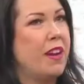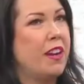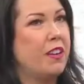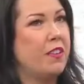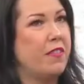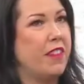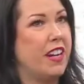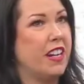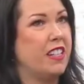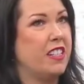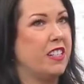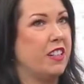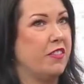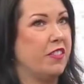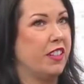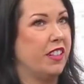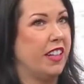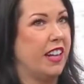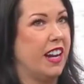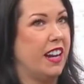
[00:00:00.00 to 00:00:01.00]
micromanaging
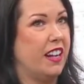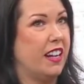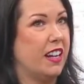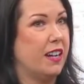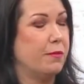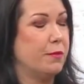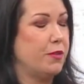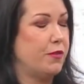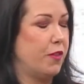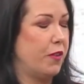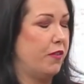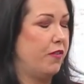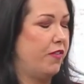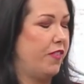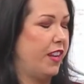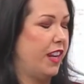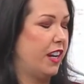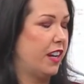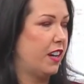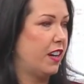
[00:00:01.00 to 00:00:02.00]
really kind of comes from
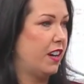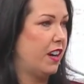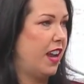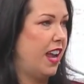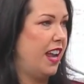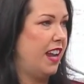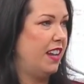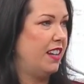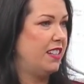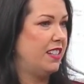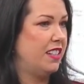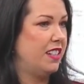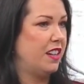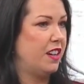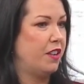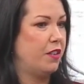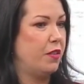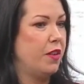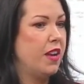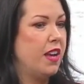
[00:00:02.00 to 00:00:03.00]
fear. And, you
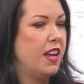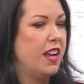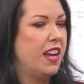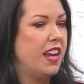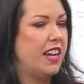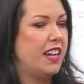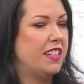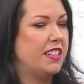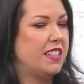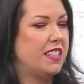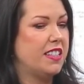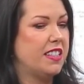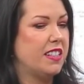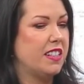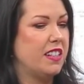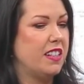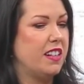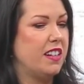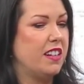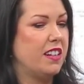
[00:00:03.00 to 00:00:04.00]
know, it's,
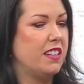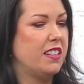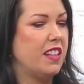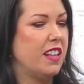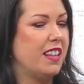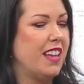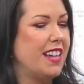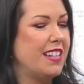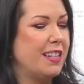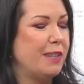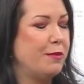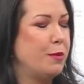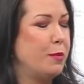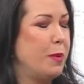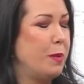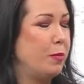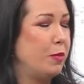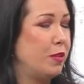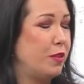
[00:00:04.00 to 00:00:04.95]
it's, a lot of times people